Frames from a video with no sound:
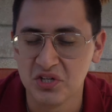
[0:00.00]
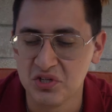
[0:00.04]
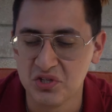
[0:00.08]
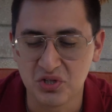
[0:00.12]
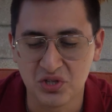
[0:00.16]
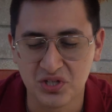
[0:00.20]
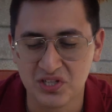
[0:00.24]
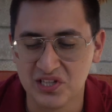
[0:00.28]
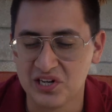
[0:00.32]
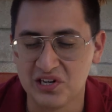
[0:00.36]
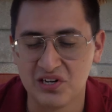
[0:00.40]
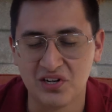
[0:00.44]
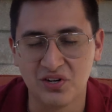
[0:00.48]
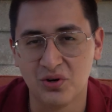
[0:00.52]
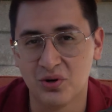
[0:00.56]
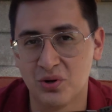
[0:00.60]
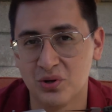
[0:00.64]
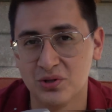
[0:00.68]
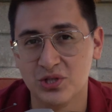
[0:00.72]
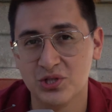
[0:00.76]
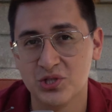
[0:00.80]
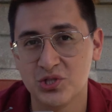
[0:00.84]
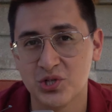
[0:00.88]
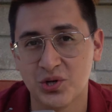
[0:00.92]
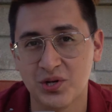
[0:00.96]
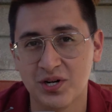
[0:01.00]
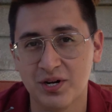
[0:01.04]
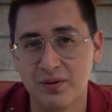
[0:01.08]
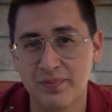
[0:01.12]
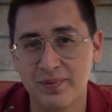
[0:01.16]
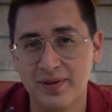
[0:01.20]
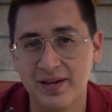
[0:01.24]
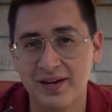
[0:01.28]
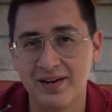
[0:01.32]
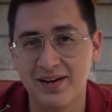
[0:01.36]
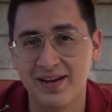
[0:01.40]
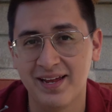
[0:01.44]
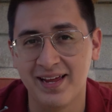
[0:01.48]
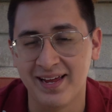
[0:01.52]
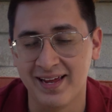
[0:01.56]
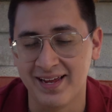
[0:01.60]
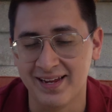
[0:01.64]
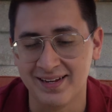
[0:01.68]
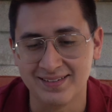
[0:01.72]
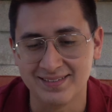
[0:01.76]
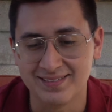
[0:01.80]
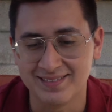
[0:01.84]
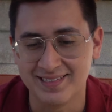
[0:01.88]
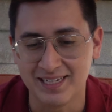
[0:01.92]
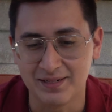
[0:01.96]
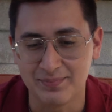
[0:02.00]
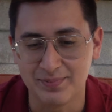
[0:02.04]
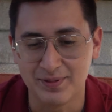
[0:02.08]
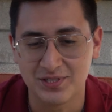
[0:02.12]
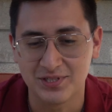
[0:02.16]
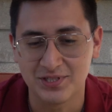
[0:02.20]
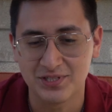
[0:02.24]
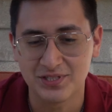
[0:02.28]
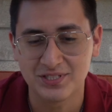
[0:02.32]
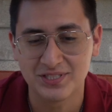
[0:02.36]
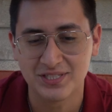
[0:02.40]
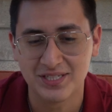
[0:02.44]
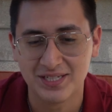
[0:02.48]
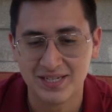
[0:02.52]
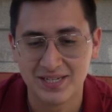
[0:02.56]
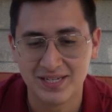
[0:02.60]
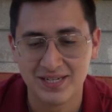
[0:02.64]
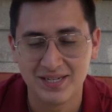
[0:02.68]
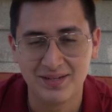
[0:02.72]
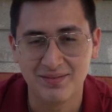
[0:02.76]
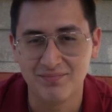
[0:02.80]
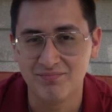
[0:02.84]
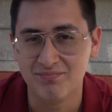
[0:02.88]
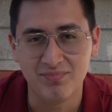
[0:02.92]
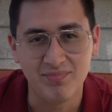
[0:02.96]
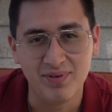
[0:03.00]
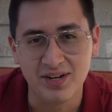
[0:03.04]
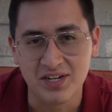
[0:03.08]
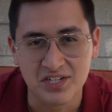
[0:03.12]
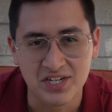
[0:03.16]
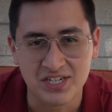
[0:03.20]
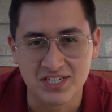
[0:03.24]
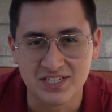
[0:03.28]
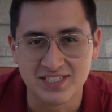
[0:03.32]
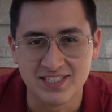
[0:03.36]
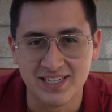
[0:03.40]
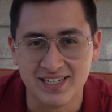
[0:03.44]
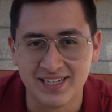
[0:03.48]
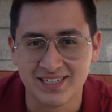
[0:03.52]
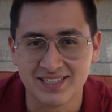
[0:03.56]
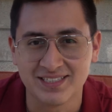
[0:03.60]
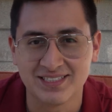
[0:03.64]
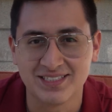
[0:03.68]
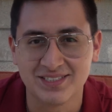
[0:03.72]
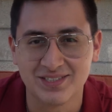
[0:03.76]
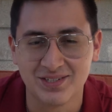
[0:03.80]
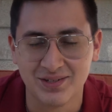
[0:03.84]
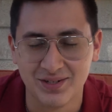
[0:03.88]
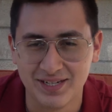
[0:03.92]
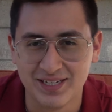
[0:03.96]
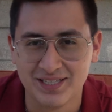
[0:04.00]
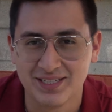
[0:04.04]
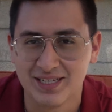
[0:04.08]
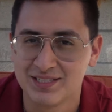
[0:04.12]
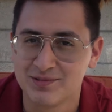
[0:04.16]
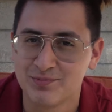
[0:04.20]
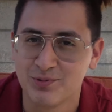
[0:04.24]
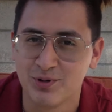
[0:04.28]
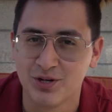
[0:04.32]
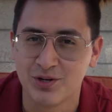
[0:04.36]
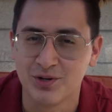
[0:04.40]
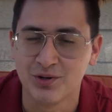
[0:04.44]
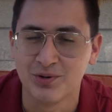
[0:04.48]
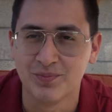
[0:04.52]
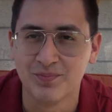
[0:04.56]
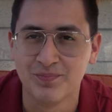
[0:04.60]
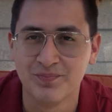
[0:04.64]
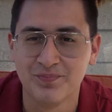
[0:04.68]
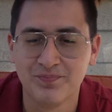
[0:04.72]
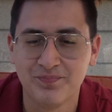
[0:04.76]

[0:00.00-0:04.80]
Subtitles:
you can literally hold the drone up there and take pictures and change the settings. So that's pretty cool.